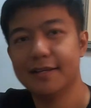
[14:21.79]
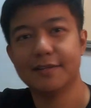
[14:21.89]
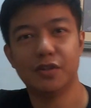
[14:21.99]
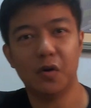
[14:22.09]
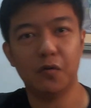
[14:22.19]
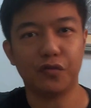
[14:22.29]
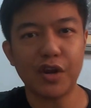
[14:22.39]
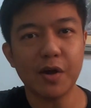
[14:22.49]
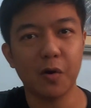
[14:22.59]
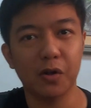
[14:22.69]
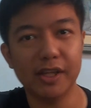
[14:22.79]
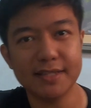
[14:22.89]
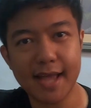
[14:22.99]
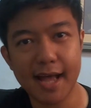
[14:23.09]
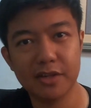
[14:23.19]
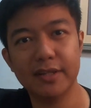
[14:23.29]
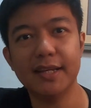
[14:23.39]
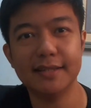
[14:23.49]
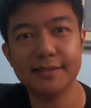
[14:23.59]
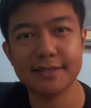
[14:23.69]
So freehold is
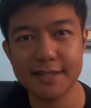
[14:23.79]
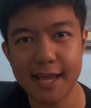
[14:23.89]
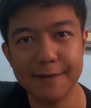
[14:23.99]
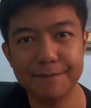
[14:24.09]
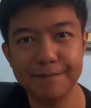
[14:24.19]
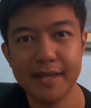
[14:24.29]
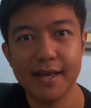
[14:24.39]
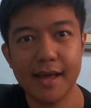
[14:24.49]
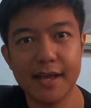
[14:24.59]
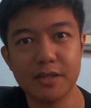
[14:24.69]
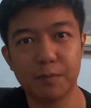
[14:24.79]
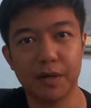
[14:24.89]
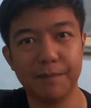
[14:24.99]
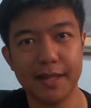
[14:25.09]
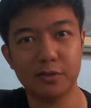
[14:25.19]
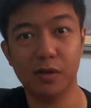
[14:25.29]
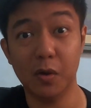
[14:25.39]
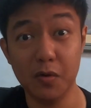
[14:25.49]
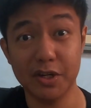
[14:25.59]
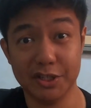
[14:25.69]
actually the same as perpetual
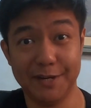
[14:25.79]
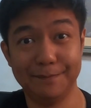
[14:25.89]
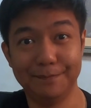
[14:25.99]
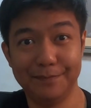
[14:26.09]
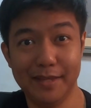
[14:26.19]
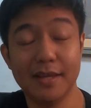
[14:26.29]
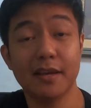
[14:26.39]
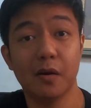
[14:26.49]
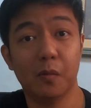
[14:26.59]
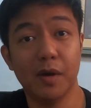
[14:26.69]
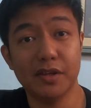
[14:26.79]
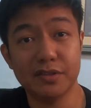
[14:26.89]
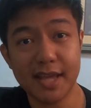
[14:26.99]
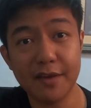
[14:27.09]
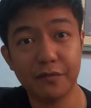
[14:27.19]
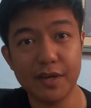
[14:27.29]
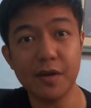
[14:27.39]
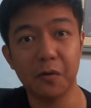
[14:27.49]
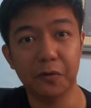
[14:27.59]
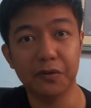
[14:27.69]
ownership. When you say
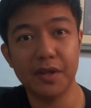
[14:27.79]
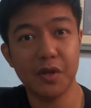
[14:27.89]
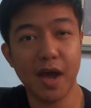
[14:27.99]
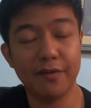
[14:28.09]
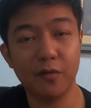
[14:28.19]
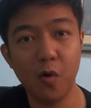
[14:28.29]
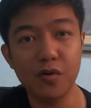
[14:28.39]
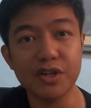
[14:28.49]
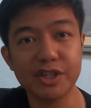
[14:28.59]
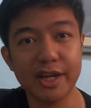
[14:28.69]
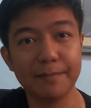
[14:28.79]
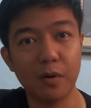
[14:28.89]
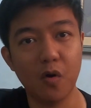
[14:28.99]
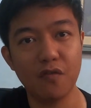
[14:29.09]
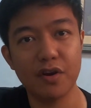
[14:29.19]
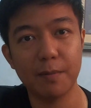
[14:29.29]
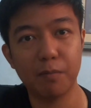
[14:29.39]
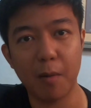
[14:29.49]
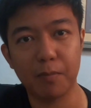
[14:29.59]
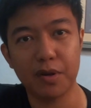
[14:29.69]
freehold, you have ownership over the
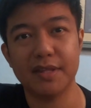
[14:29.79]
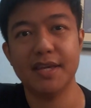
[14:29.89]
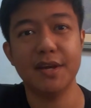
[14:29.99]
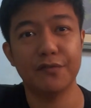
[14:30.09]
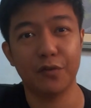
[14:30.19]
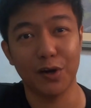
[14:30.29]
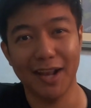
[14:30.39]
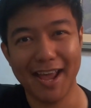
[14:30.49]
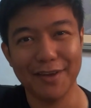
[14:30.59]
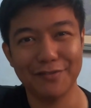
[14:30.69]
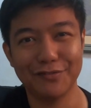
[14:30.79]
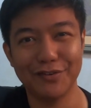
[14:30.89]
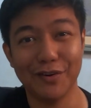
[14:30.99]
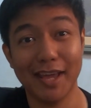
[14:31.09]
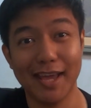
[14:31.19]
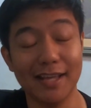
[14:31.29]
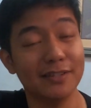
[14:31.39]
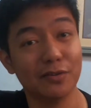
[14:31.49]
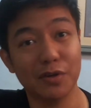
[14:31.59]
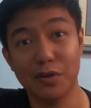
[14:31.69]
property for life. Okay,
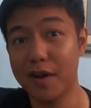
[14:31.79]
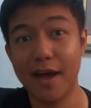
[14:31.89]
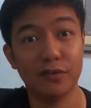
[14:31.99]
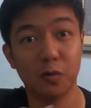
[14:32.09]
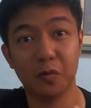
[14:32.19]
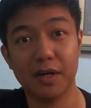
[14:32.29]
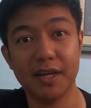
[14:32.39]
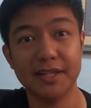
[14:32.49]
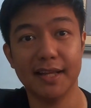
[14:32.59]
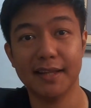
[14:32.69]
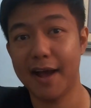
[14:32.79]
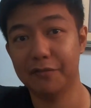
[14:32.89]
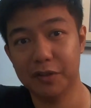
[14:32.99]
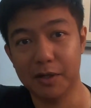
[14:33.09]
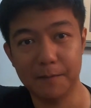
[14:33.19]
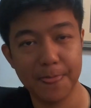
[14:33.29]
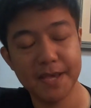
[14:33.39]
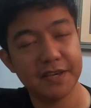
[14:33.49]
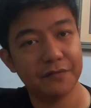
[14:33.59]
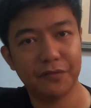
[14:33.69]
so you don't have to worry that after
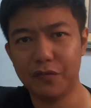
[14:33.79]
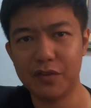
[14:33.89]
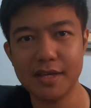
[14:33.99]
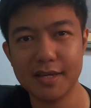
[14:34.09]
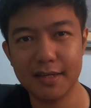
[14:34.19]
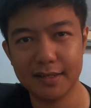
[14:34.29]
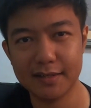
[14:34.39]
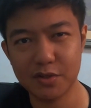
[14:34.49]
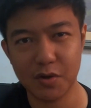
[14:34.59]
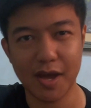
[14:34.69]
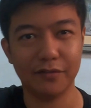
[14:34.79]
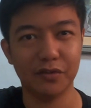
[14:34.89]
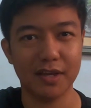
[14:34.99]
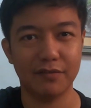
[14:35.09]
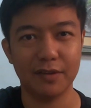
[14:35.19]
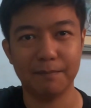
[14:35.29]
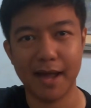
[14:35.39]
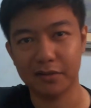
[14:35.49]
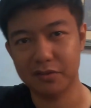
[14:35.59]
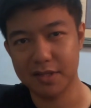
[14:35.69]
50 years you have to give it
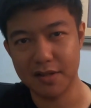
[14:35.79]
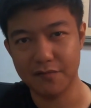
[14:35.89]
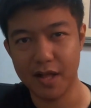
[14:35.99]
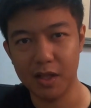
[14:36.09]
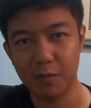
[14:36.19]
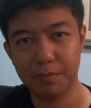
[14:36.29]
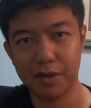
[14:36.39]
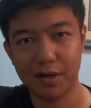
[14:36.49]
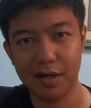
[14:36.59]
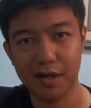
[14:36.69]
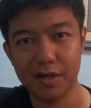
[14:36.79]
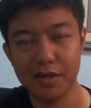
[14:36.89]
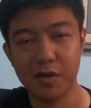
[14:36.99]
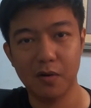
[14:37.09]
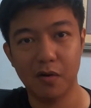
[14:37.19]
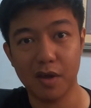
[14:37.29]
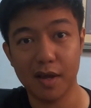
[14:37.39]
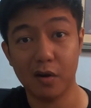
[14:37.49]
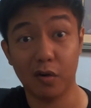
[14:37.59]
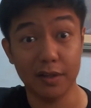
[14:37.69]
back to the developer,
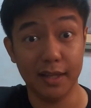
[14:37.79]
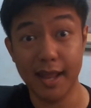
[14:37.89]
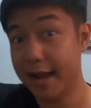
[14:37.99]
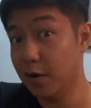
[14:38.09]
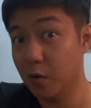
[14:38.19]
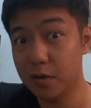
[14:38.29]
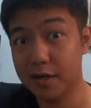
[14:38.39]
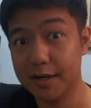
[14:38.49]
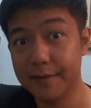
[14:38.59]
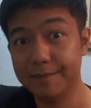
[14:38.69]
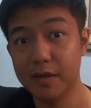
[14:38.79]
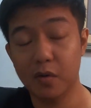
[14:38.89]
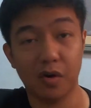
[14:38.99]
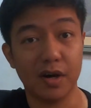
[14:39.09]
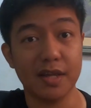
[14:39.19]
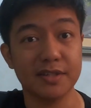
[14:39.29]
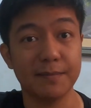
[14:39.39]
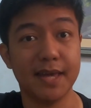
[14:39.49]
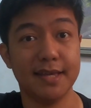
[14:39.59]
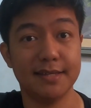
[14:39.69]
okay, or the landowner, or in some
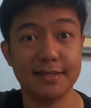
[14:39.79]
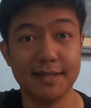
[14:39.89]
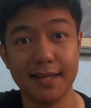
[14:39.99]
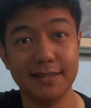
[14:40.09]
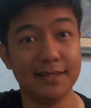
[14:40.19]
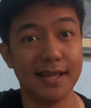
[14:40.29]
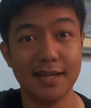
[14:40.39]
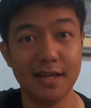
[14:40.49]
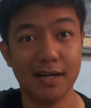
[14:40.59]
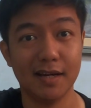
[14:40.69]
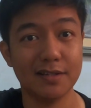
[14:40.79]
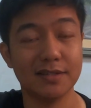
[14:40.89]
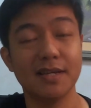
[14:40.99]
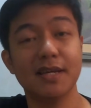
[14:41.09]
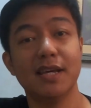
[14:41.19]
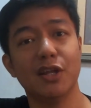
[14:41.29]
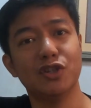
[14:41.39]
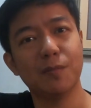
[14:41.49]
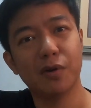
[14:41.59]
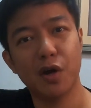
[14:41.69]
cases 99 years. In
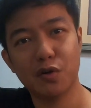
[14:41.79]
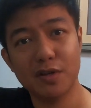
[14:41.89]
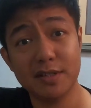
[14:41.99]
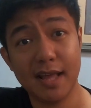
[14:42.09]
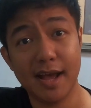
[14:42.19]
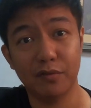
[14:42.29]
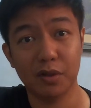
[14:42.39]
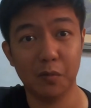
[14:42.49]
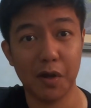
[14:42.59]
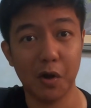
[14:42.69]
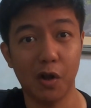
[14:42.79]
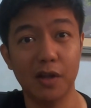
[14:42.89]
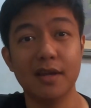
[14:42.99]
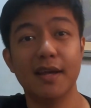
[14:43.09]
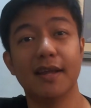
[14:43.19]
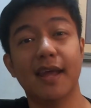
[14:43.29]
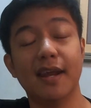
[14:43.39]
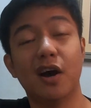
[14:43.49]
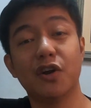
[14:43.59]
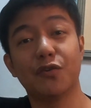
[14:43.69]
some countries they have what we call
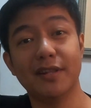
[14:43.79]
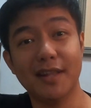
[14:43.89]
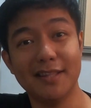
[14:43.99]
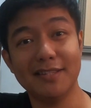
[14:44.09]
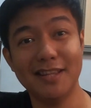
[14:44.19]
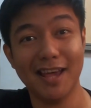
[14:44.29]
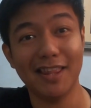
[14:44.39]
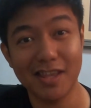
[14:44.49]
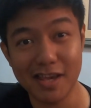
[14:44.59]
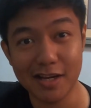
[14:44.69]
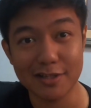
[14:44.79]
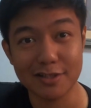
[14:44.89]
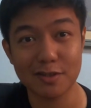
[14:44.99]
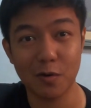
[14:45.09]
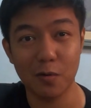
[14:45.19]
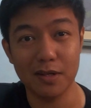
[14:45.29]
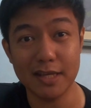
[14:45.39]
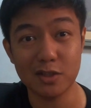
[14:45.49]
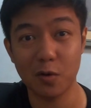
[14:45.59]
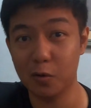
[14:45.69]
999 years
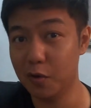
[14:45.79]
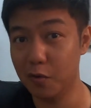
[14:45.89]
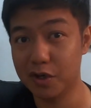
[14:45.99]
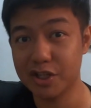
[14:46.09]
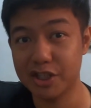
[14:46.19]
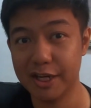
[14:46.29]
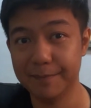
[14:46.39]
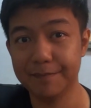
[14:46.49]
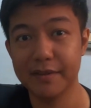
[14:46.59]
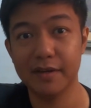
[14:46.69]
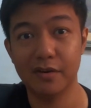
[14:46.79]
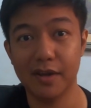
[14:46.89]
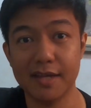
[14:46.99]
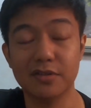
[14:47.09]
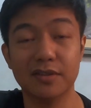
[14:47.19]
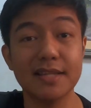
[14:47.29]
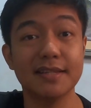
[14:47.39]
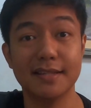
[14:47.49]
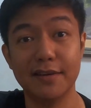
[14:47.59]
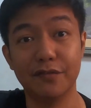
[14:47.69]
leasehold ownership. Okay, so that's
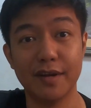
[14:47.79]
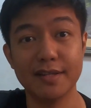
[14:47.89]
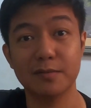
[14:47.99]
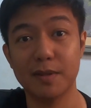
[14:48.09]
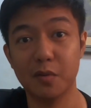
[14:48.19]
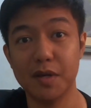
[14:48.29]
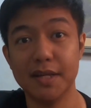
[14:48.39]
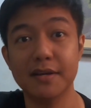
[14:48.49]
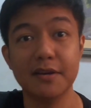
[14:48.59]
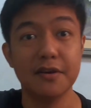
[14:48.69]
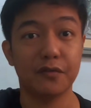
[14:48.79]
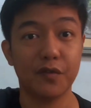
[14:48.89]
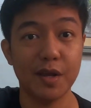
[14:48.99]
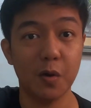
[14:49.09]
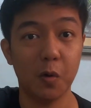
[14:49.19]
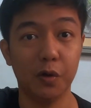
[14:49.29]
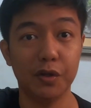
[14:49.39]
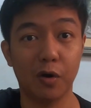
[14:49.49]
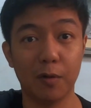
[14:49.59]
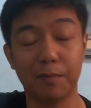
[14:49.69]
the difference between freehold
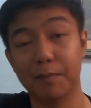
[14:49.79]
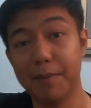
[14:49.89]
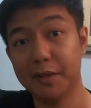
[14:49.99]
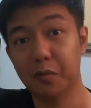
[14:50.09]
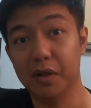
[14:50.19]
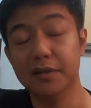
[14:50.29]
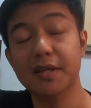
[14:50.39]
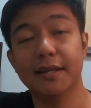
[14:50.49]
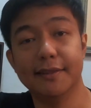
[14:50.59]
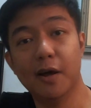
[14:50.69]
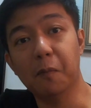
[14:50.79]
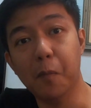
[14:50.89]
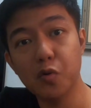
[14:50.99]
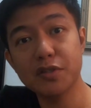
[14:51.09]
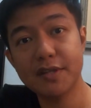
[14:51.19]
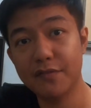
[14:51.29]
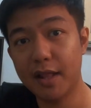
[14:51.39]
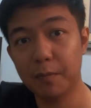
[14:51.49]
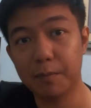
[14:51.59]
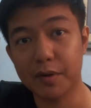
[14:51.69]
or perpetual. Now, most
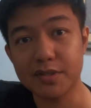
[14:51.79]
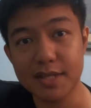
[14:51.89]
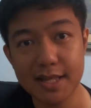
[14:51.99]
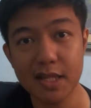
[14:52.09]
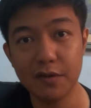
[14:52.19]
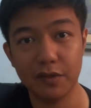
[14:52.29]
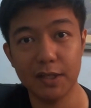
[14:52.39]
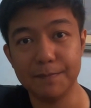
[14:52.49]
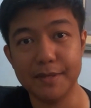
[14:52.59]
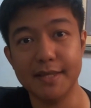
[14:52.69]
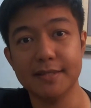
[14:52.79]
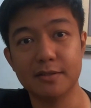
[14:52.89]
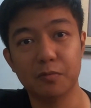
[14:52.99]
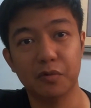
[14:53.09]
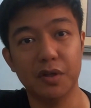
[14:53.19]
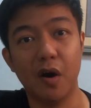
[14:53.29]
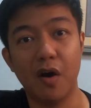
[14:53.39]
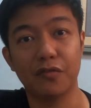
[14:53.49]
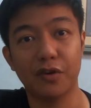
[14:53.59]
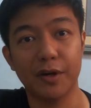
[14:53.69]
developers in the Philippines would
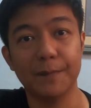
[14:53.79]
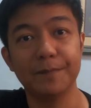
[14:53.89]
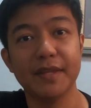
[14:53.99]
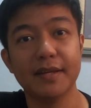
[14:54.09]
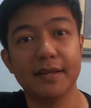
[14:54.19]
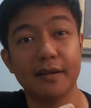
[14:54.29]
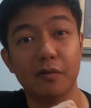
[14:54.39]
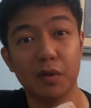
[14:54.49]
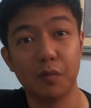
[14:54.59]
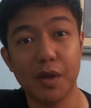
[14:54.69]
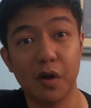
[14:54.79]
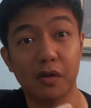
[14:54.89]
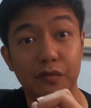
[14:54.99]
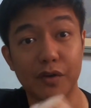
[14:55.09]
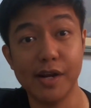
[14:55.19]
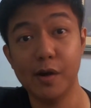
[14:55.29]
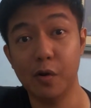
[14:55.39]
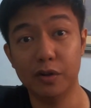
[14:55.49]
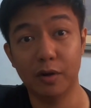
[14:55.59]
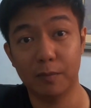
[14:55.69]
offer what we call
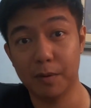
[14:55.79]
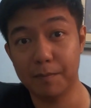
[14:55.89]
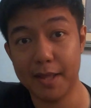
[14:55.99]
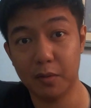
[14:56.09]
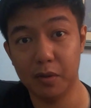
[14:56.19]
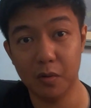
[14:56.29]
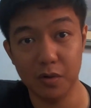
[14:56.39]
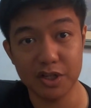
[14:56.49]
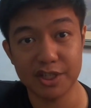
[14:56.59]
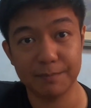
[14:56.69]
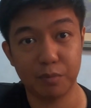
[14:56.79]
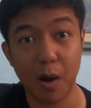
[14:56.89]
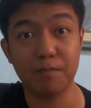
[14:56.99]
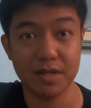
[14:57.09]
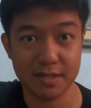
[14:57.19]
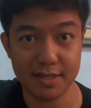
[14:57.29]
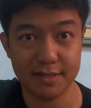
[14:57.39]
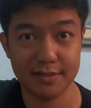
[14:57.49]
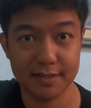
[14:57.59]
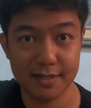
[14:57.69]
freehold or perpetual ownership
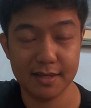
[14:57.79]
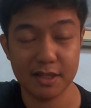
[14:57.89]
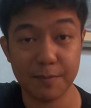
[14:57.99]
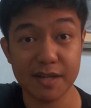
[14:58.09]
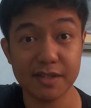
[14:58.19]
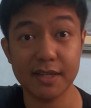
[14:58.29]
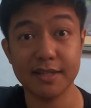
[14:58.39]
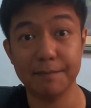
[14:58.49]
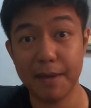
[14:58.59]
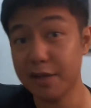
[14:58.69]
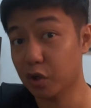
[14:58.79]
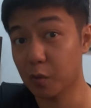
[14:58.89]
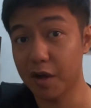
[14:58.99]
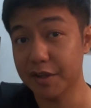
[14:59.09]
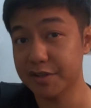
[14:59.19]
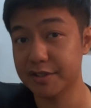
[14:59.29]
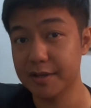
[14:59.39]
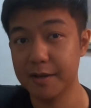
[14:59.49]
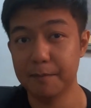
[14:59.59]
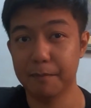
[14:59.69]
properties, especially the major ones.
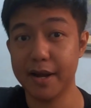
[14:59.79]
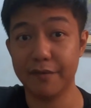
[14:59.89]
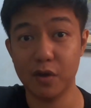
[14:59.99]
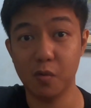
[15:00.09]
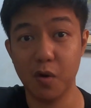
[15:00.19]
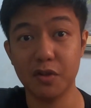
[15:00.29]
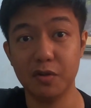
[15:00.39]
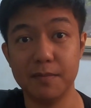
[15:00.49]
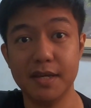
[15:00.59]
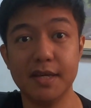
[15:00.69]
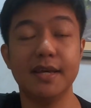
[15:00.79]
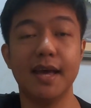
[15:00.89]
But if you want to be